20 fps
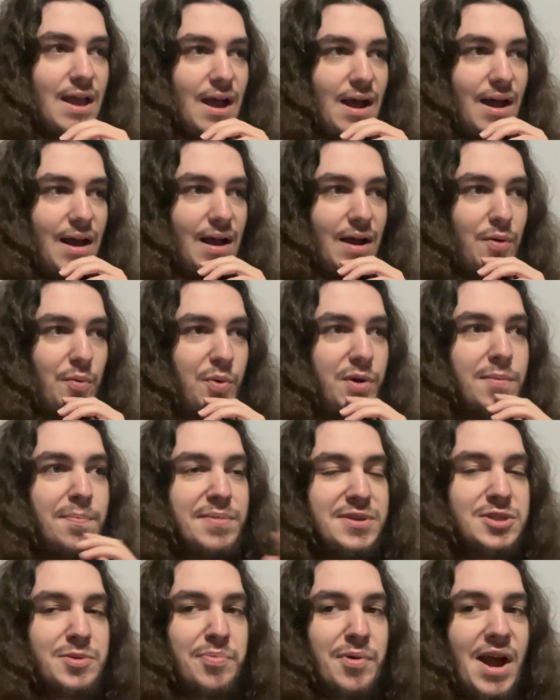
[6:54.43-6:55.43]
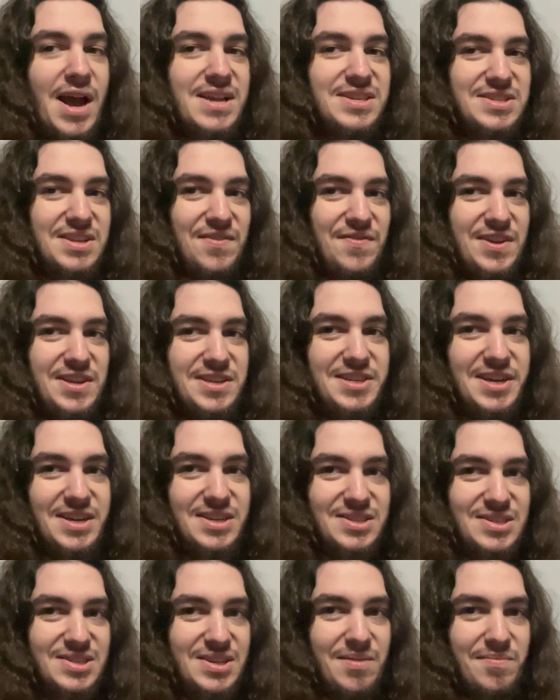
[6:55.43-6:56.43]
Wouldn't be surprised if he
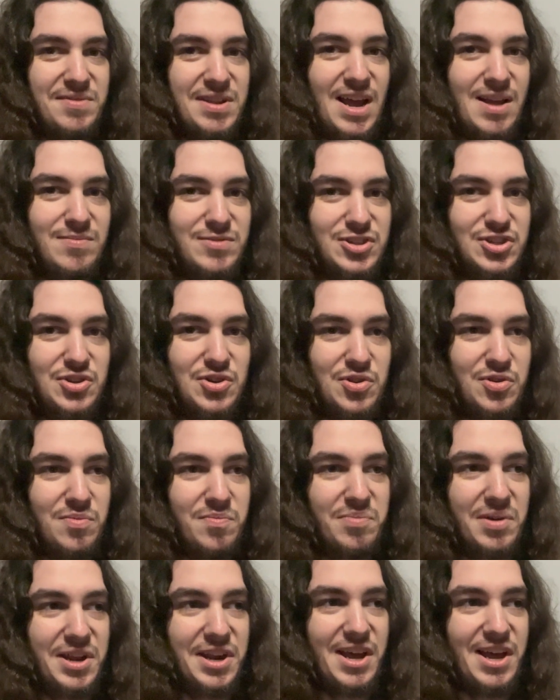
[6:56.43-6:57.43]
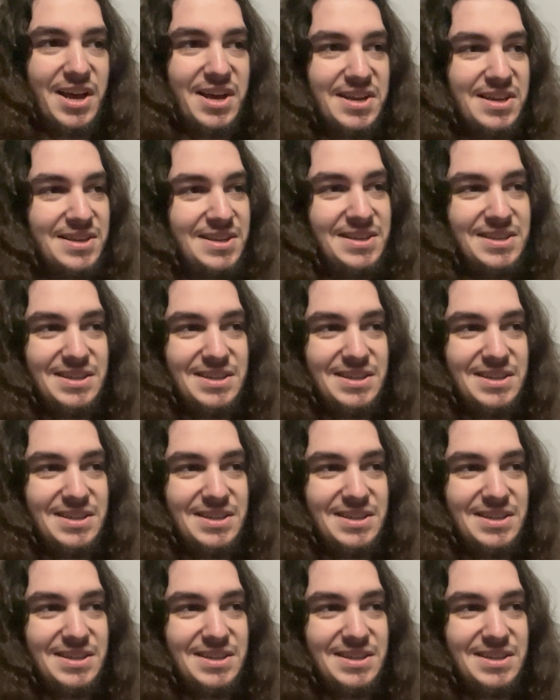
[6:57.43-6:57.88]
does sometime soon, but